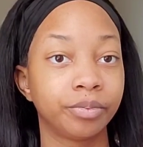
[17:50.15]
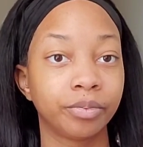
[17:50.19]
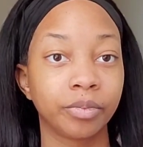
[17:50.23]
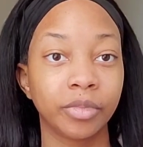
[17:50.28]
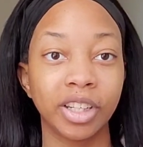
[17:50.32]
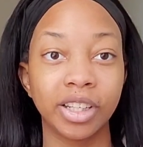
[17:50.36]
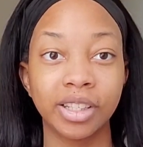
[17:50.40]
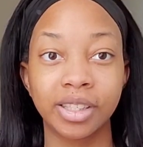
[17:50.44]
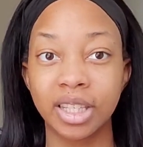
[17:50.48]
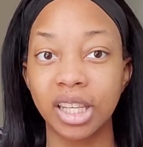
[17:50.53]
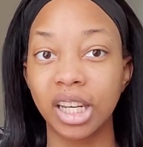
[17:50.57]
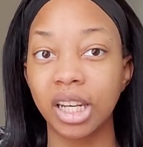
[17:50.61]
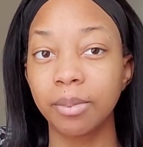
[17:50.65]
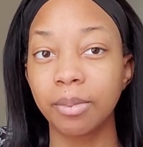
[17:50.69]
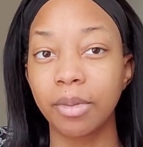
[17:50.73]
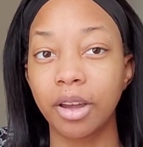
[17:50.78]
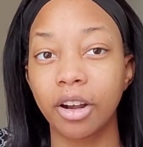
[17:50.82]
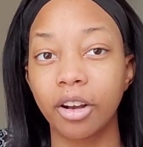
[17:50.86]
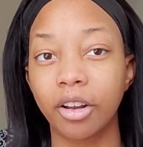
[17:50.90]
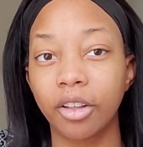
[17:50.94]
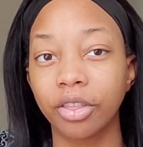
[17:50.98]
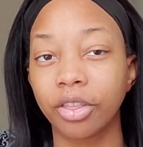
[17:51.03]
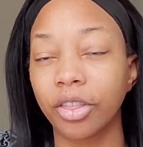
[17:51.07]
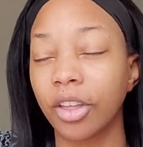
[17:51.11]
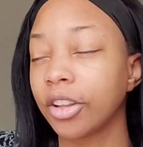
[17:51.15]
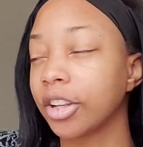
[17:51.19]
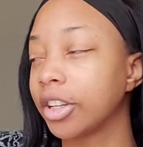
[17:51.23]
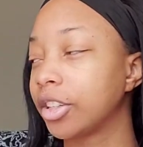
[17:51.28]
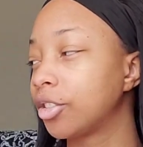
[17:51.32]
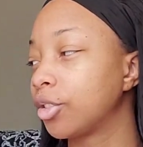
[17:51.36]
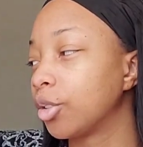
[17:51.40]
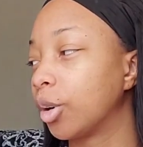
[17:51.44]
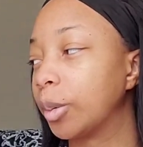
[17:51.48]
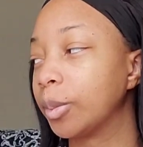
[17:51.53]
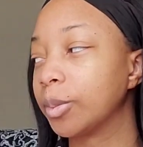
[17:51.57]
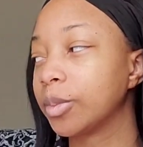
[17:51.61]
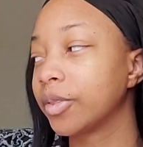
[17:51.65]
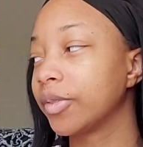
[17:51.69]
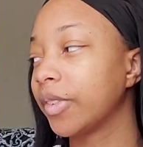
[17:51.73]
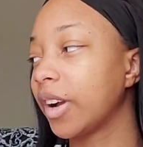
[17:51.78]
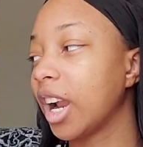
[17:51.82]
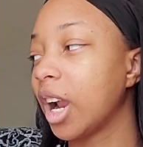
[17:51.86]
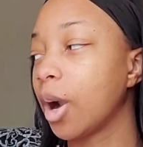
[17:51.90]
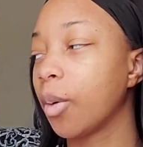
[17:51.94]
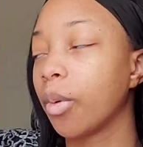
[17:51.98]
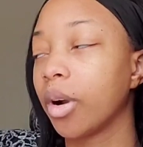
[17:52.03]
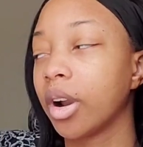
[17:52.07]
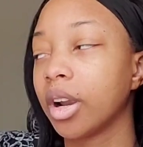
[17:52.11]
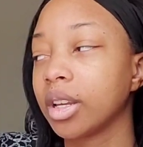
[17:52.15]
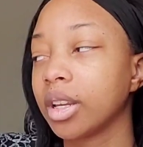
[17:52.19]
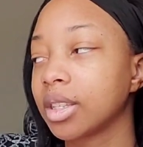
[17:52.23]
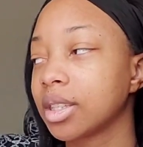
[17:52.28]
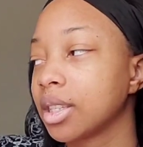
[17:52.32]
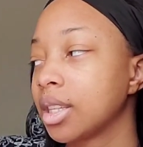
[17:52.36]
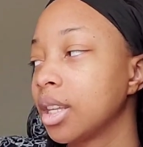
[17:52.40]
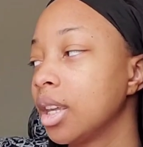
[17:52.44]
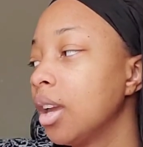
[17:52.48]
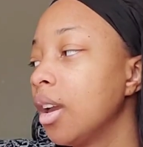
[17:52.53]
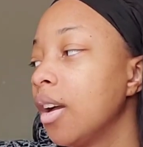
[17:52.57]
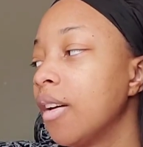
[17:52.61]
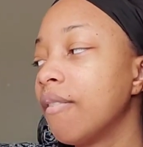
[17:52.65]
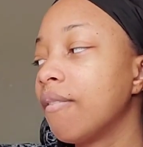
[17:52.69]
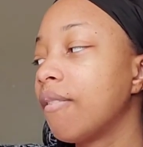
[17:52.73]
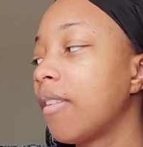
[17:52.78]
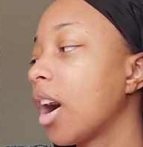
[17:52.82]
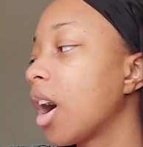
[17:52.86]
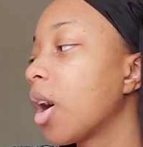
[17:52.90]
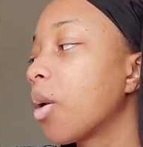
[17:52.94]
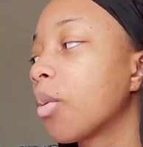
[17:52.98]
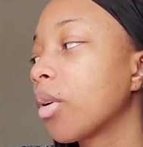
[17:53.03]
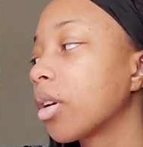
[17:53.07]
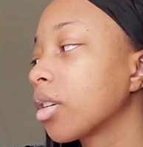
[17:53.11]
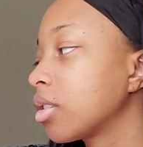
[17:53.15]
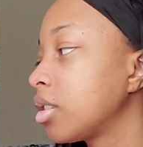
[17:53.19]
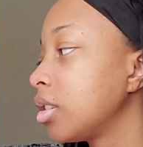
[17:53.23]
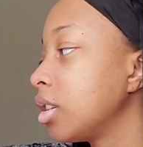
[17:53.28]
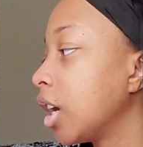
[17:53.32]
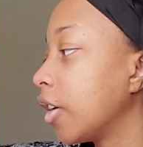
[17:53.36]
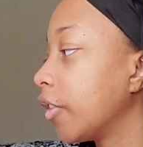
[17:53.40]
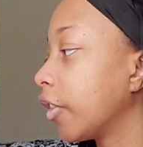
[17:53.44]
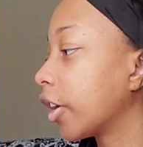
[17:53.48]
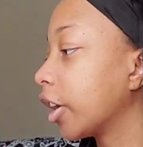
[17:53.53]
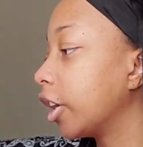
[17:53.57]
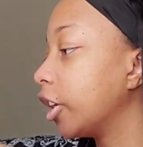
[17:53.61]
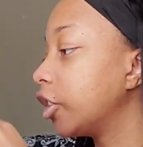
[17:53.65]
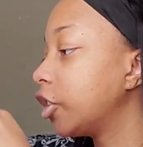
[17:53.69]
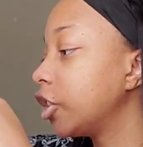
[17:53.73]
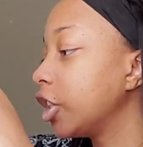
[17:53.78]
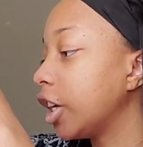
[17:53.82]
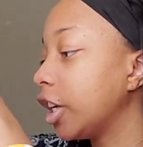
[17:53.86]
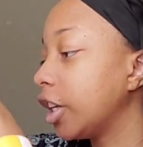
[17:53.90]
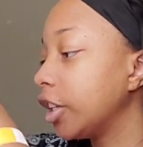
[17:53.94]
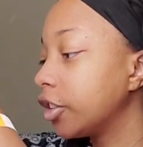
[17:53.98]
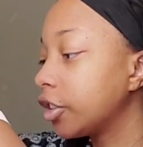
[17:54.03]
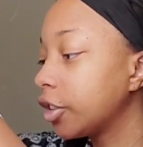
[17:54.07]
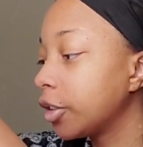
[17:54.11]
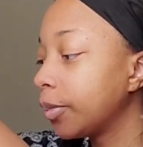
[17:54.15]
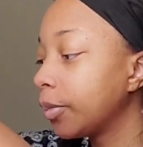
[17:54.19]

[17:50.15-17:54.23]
He's getting better on thunderstorms. Fireworks are never going to change.